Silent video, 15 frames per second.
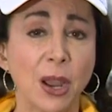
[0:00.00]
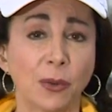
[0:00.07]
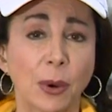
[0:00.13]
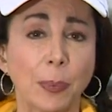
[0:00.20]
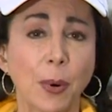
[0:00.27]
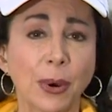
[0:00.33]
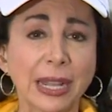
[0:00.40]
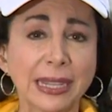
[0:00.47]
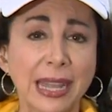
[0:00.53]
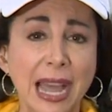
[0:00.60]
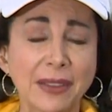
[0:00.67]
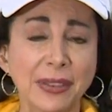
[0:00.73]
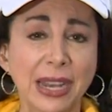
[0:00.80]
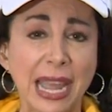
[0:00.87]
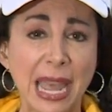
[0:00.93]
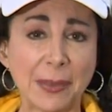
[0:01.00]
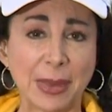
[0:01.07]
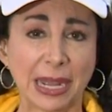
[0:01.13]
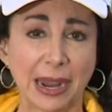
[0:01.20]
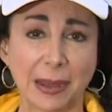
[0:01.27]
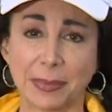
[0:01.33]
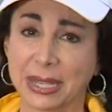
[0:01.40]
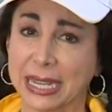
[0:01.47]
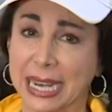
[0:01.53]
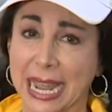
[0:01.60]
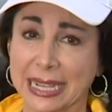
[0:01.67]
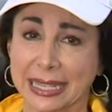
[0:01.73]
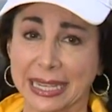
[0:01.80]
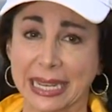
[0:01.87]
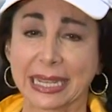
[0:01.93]
Reporting live in Hemet, I'm Tena
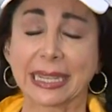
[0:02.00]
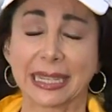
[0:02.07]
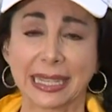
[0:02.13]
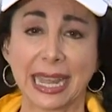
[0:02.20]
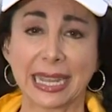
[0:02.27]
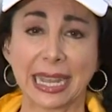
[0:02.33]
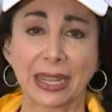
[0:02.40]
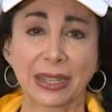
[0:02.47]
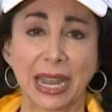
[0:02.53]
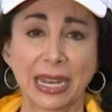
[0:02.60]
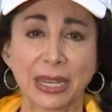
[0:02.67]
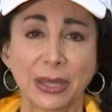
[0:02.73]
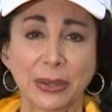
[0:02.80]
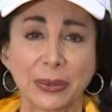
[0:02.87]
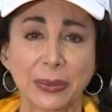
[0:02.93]
Ezzeddine, KCAL 9 News.